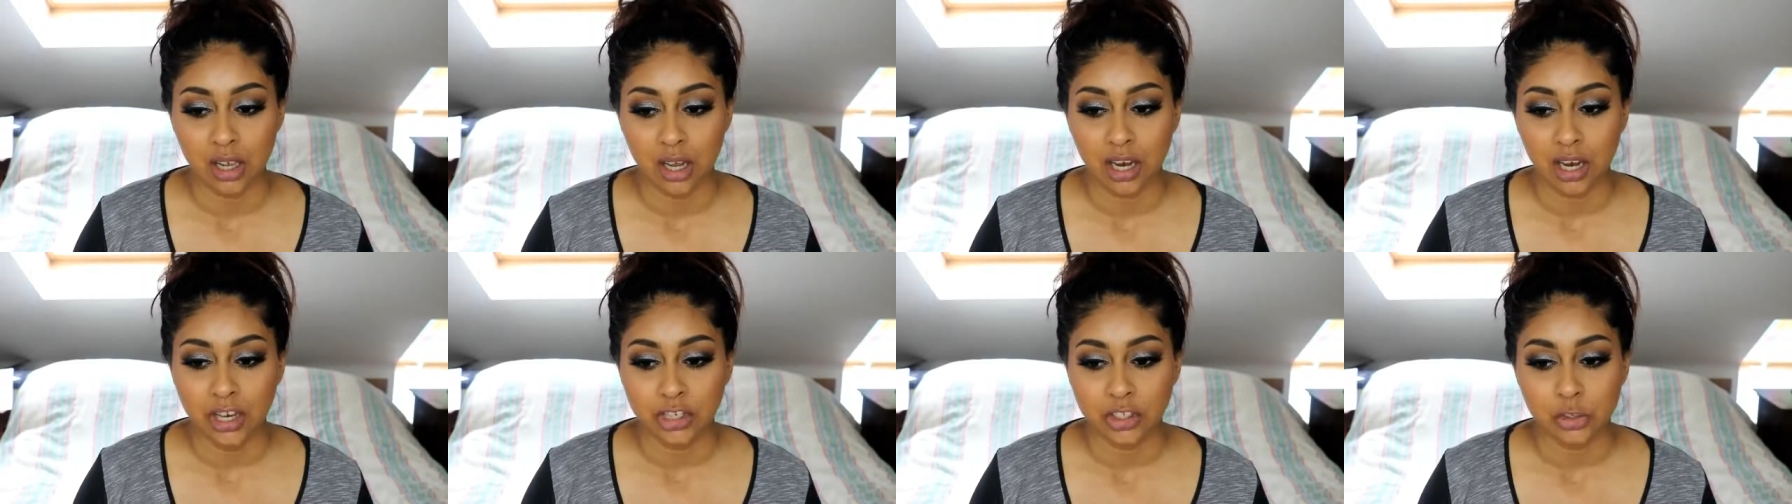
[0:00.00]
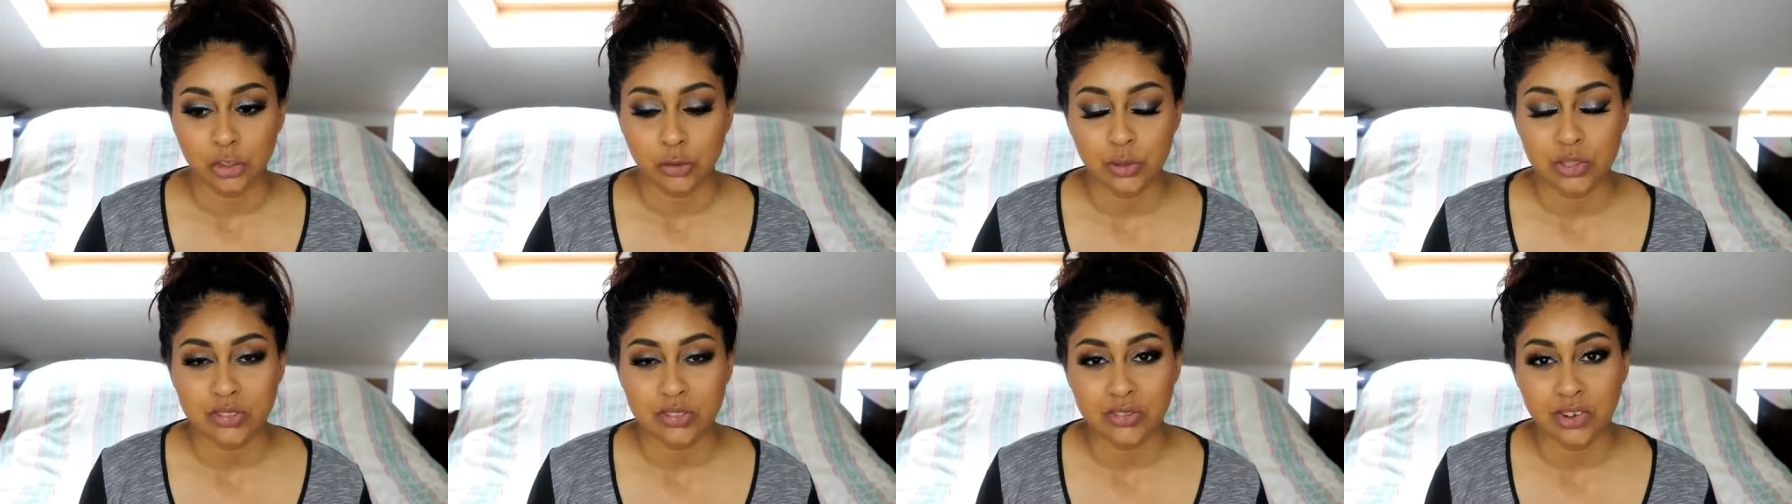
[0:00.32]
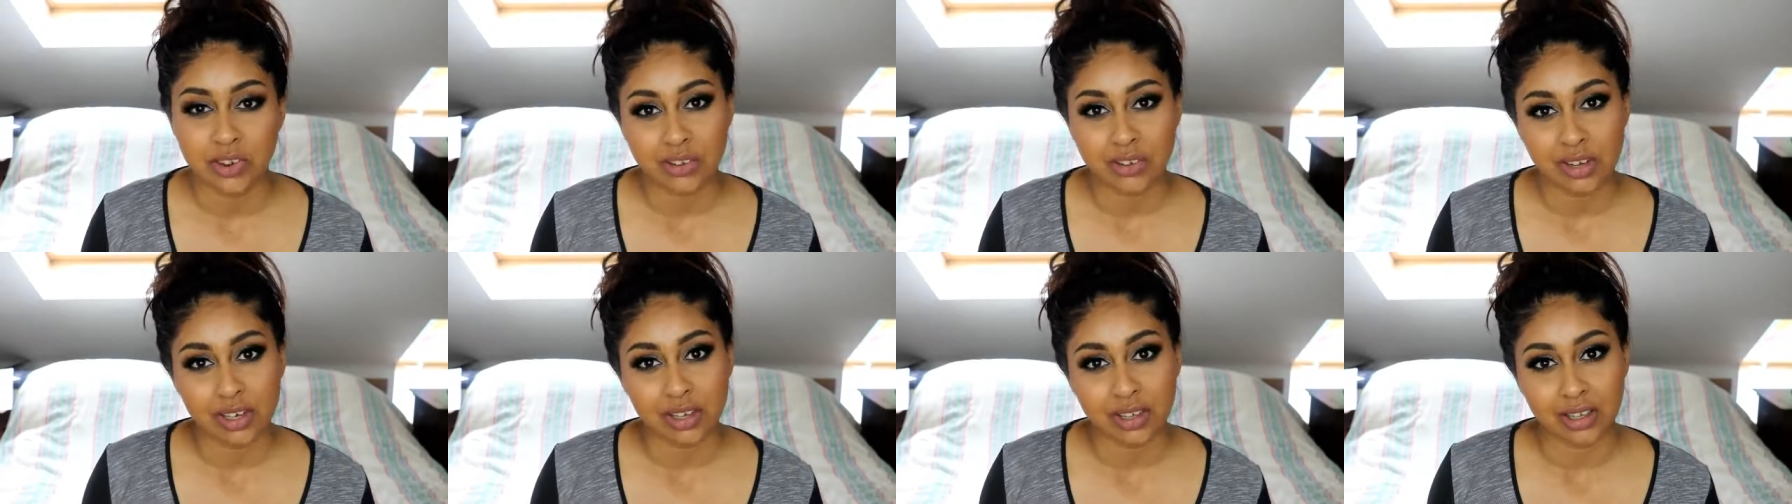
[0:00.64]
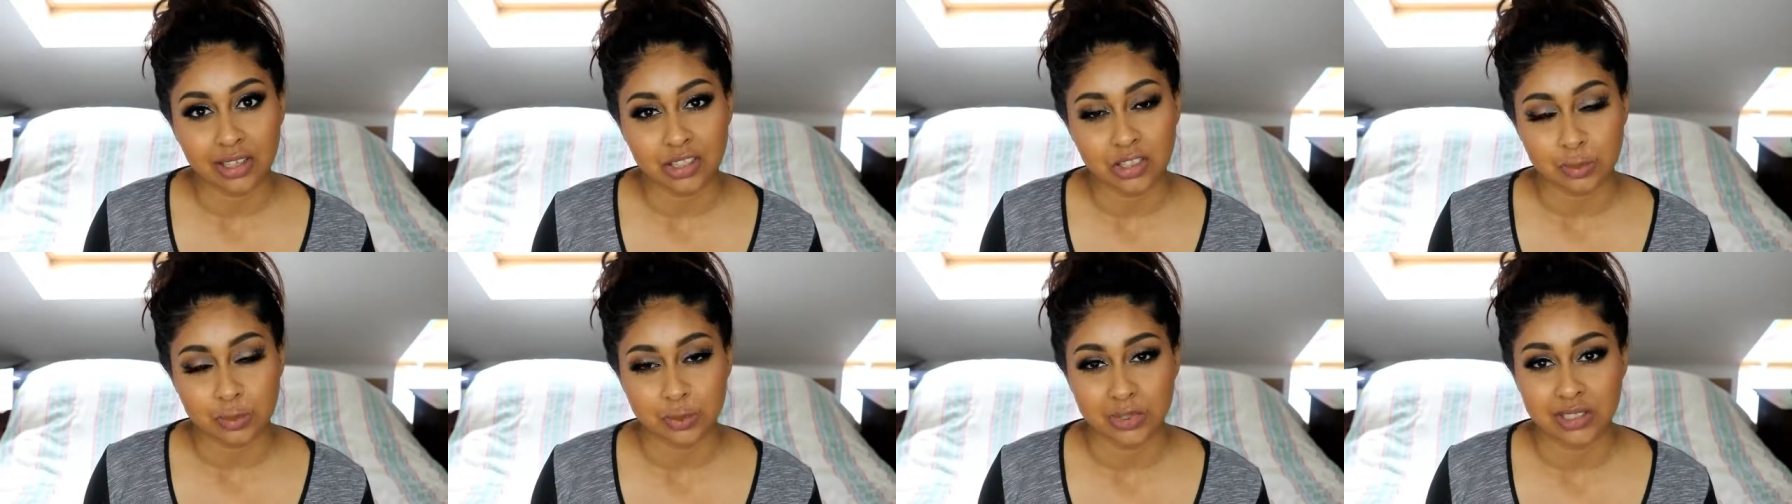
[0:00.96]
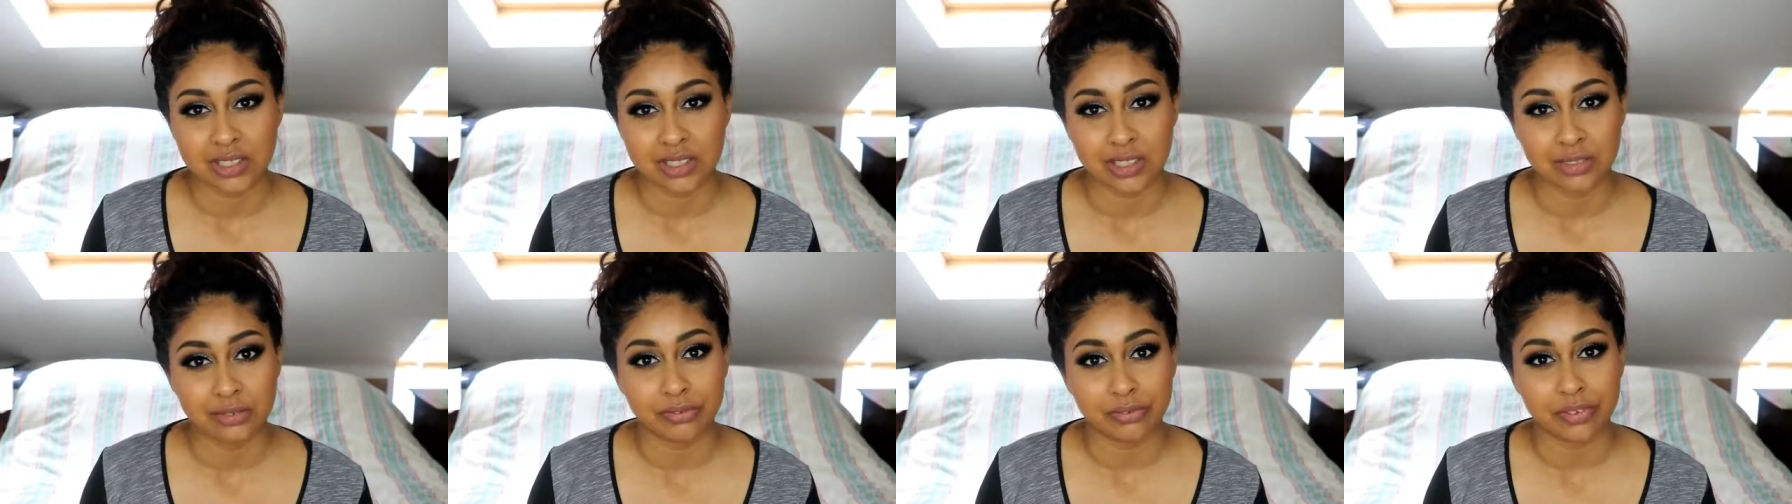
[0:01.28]
I know it's very like
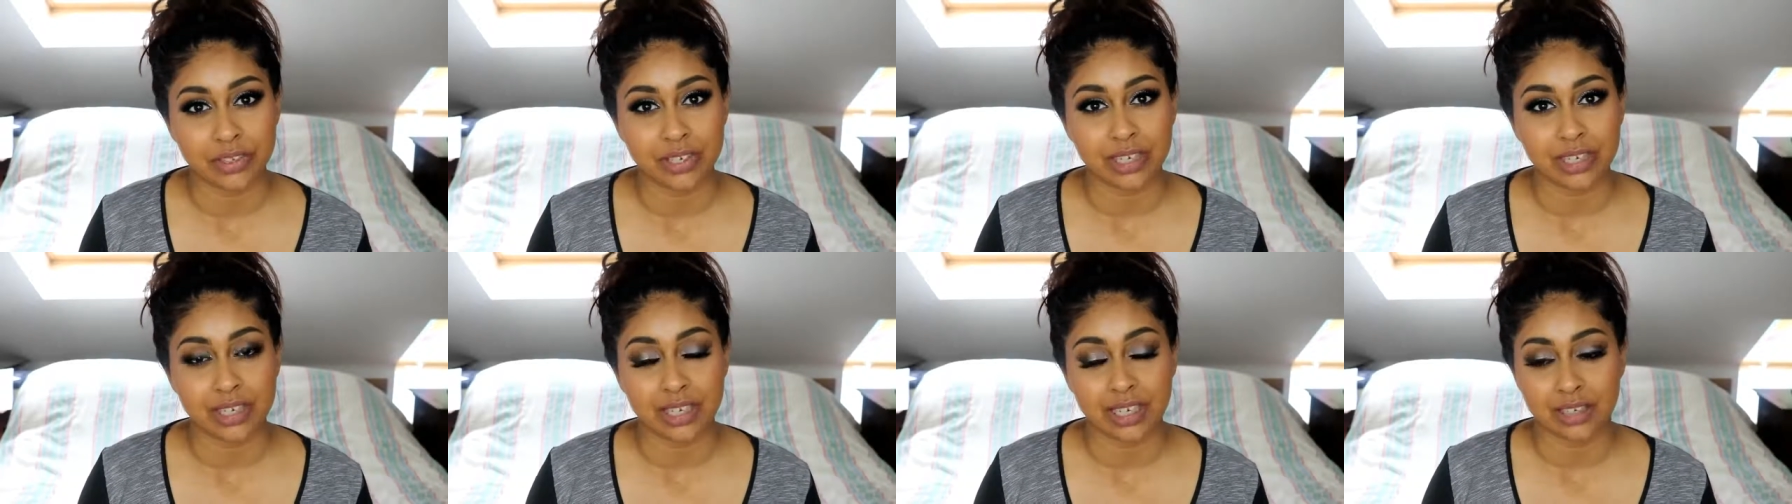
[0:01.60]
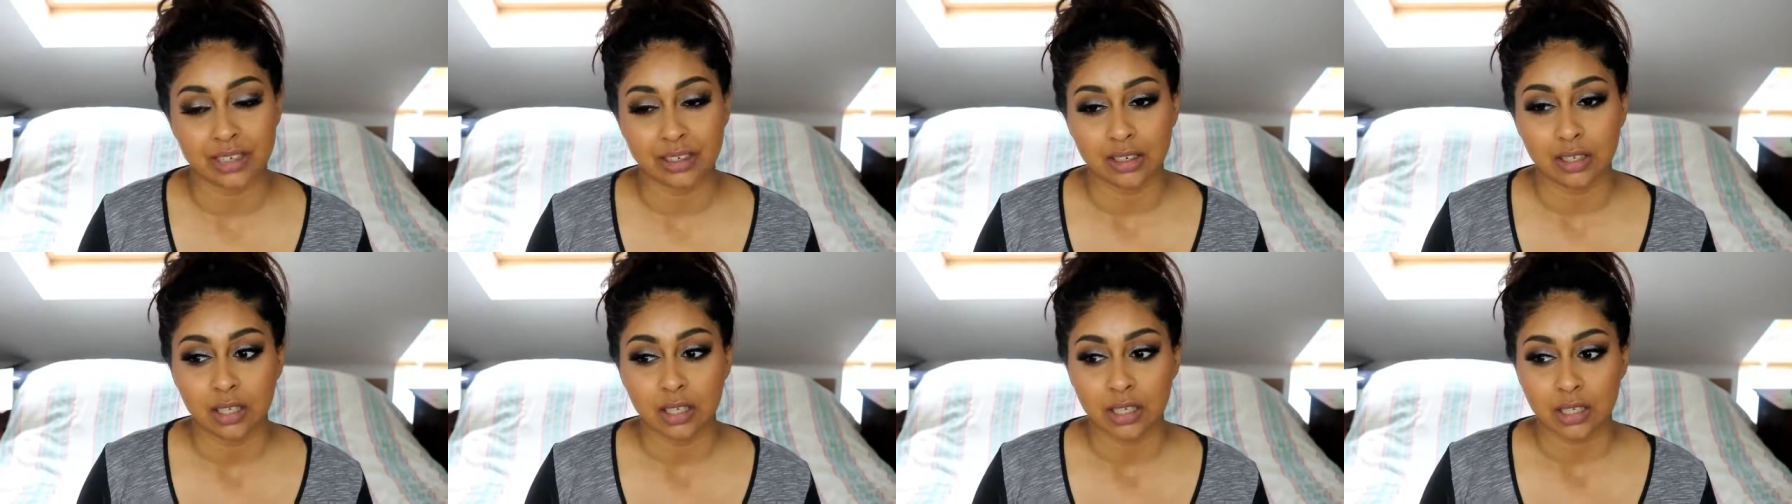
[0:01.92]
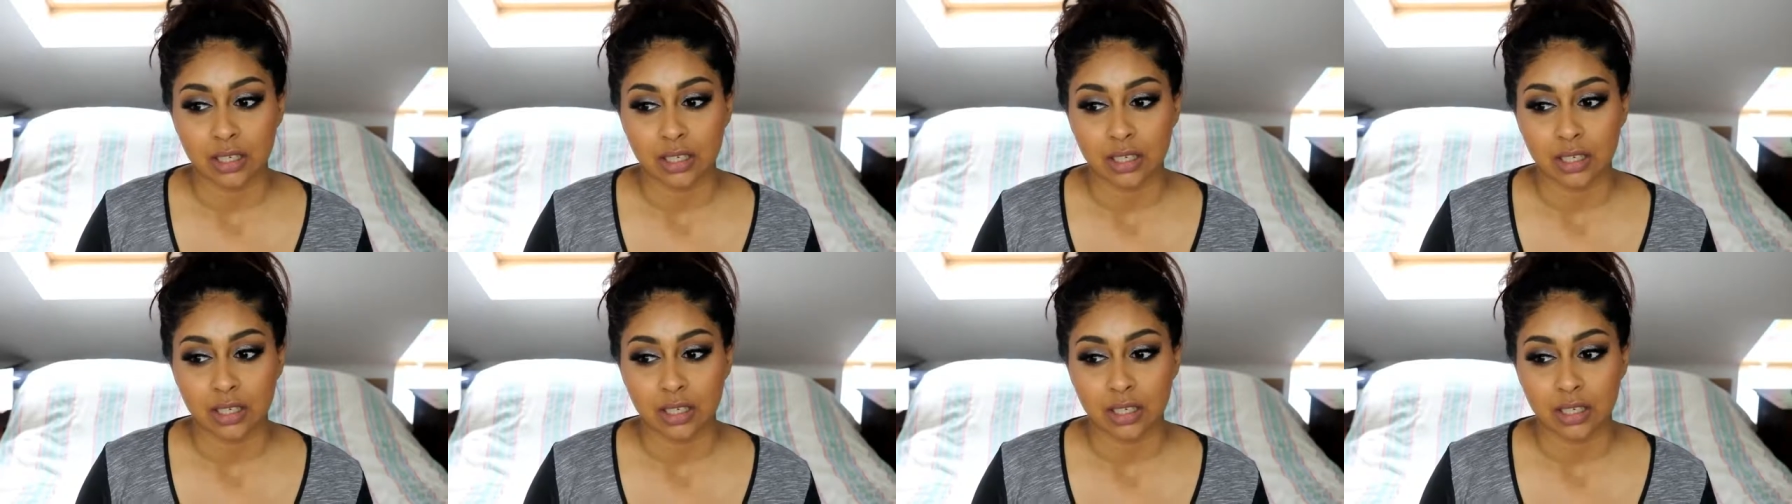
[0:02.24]
specific and